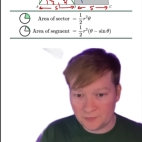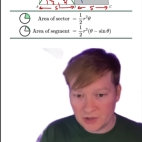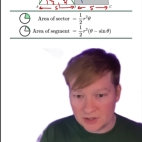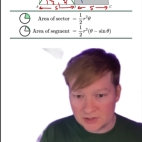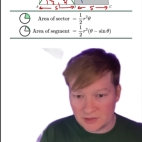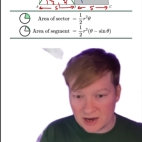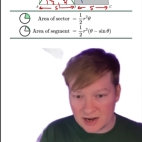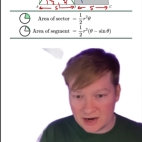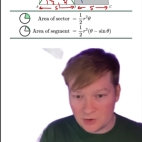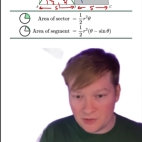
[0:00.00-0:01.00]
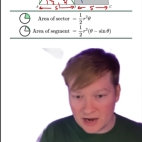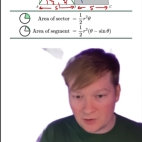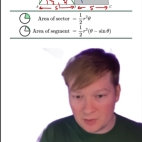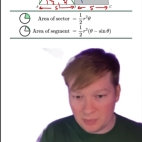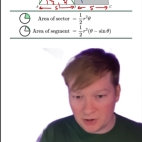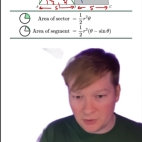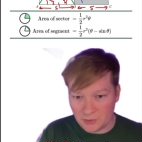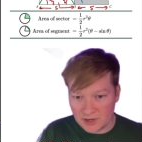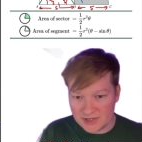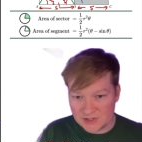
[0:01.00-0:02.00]
So that angle there in blue
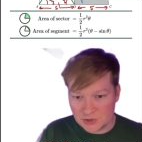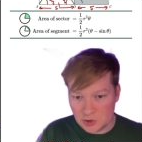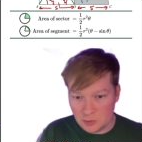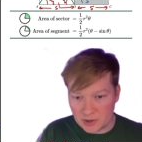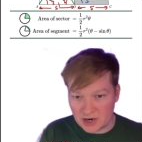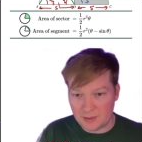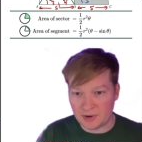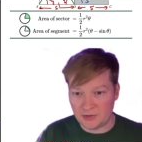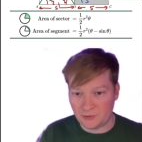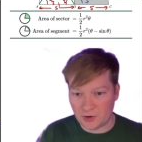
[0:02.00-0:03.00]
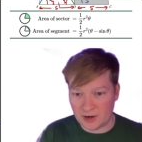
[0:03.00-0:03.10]
is 2 pi by 3.